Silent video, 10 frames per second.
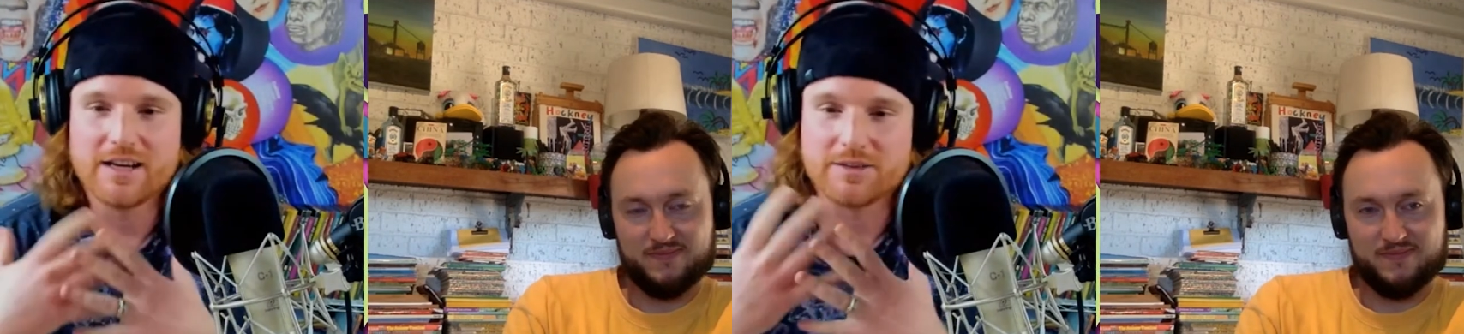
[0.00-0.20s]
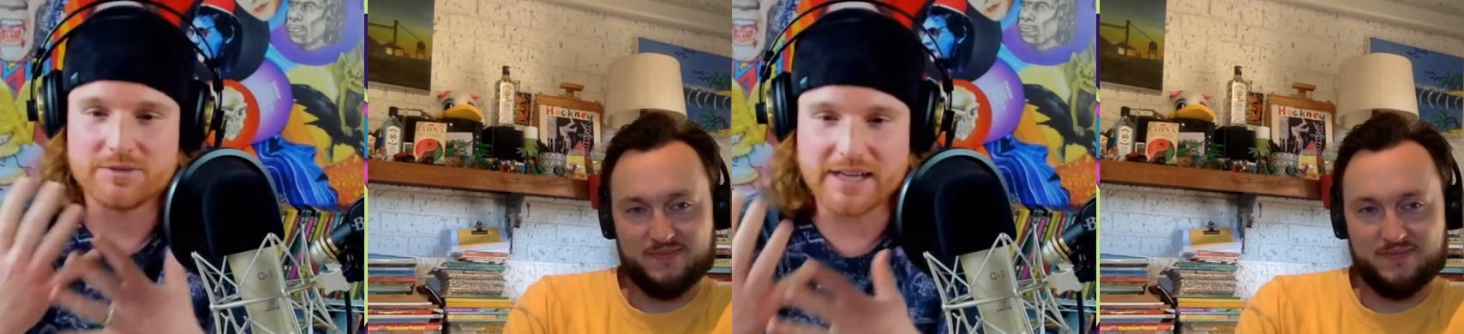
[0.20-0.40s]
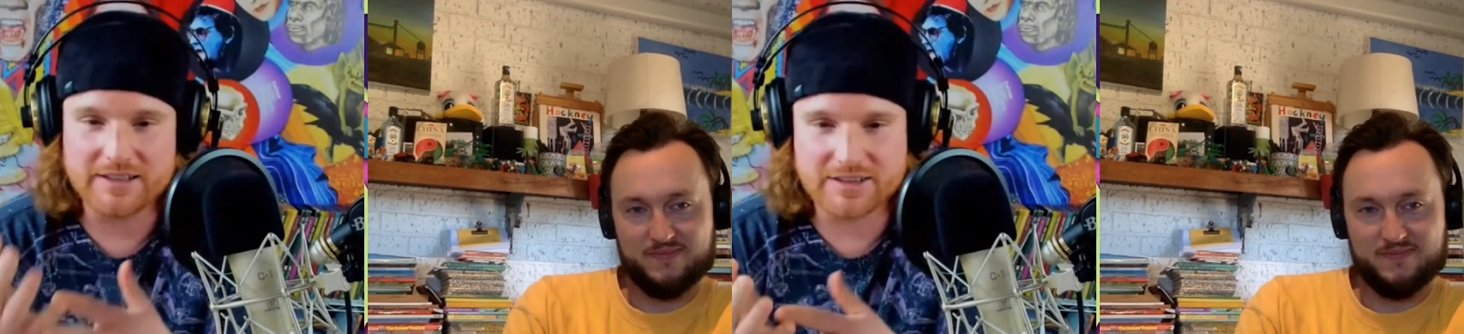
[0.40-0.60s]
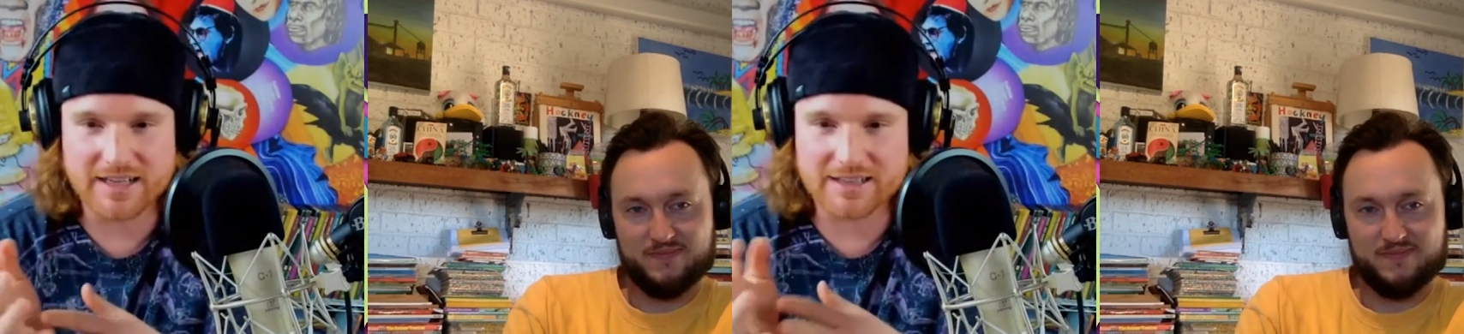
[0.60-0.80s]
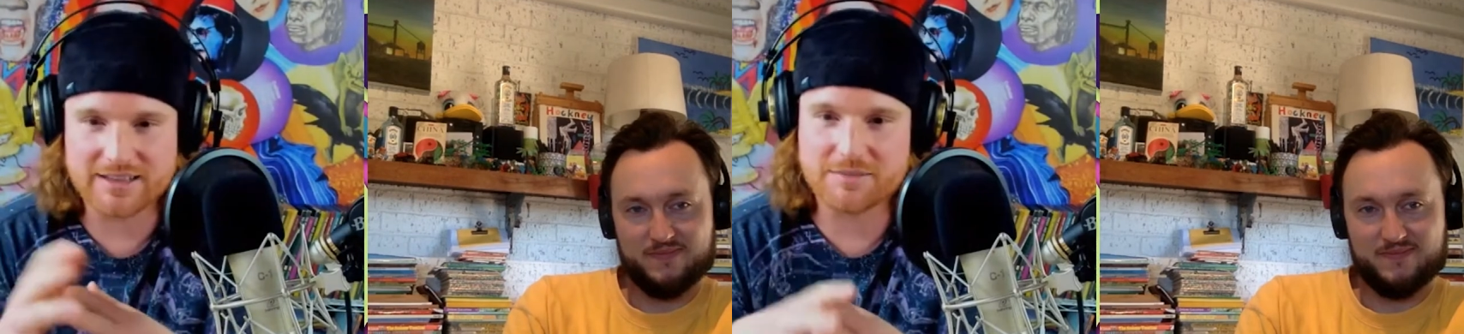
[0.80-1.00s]
Speaker 1: Rage
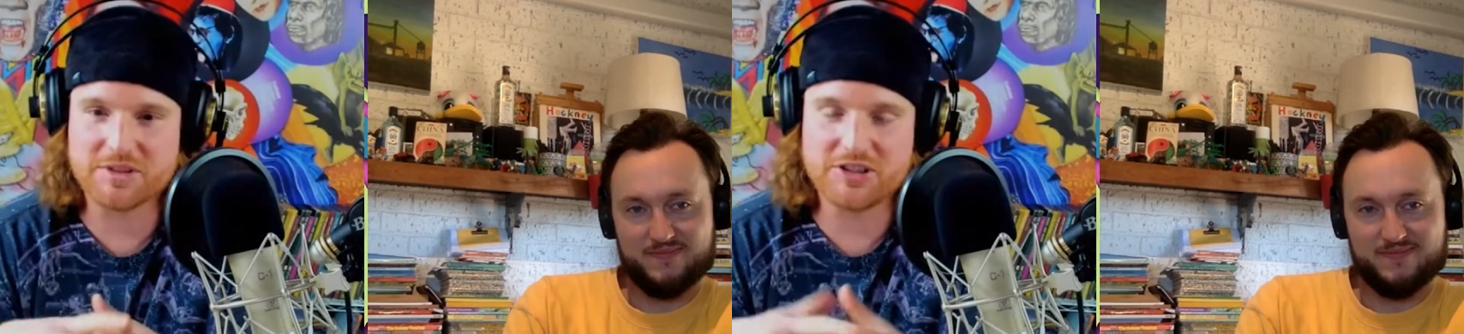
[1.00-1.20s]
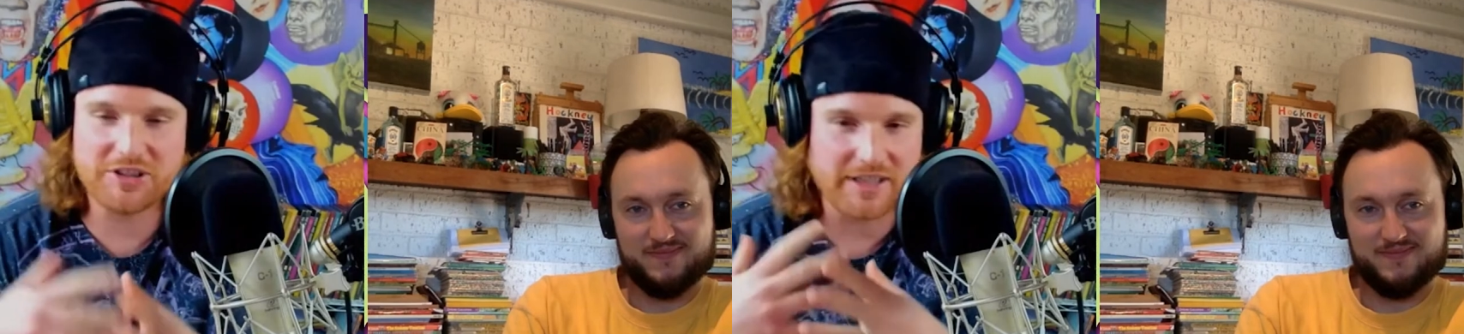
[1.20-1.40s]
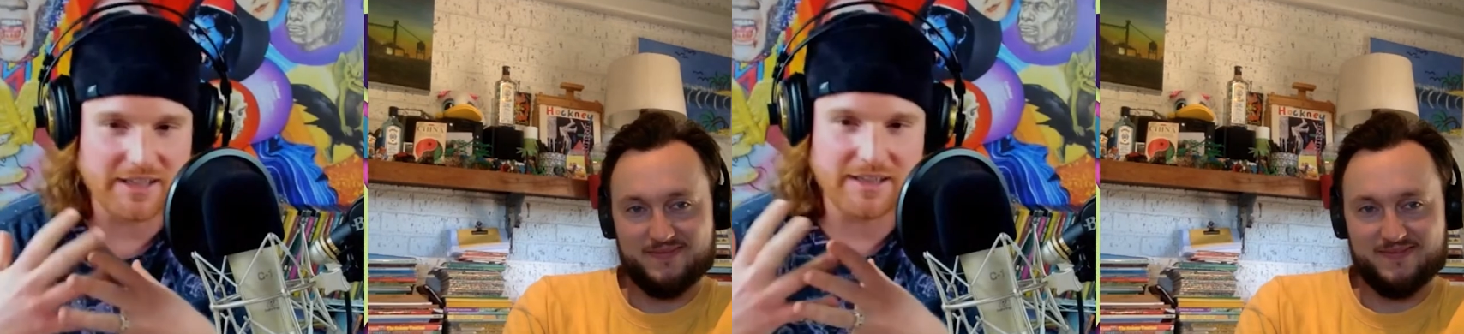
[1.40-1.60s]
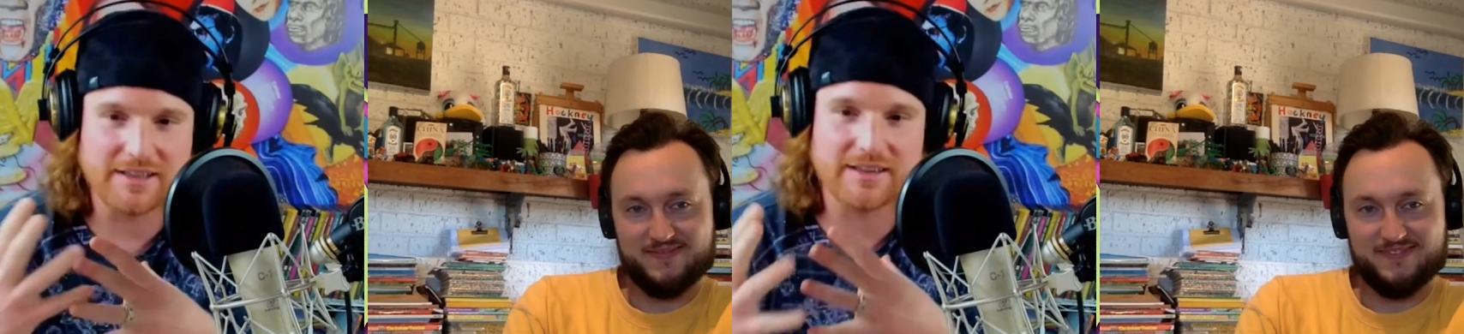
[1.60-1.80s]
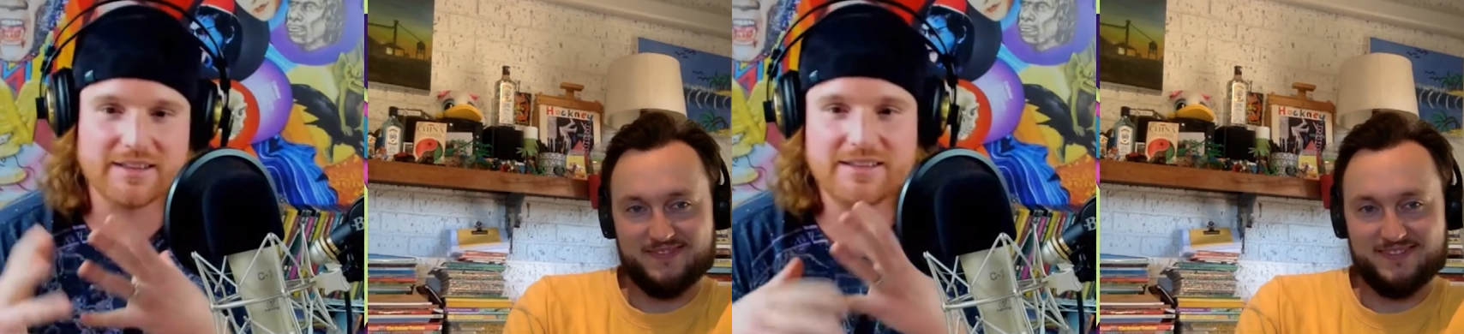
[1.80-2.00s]
Against the Machine
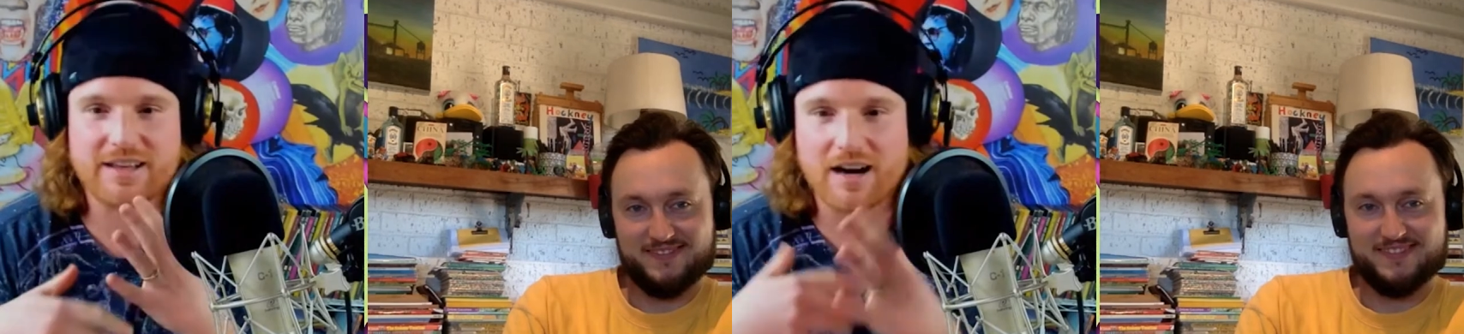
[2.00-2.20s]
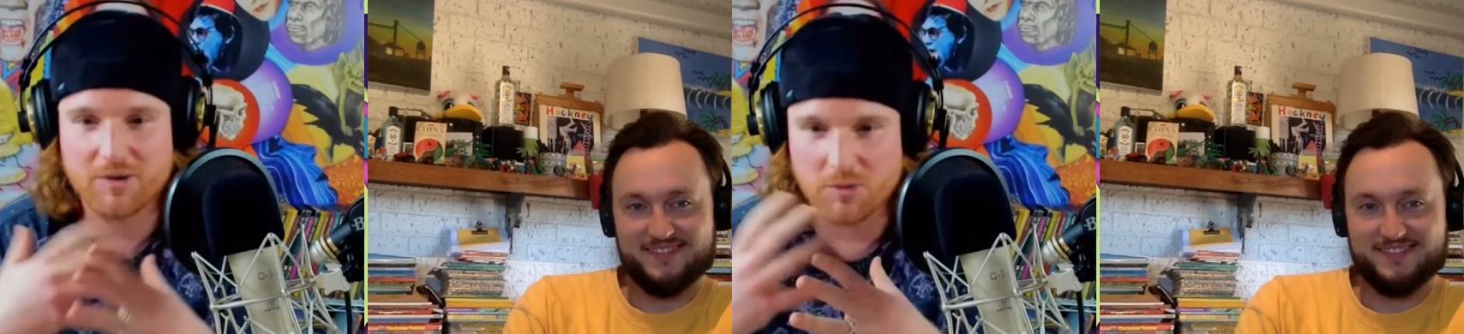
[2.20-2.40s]
and Star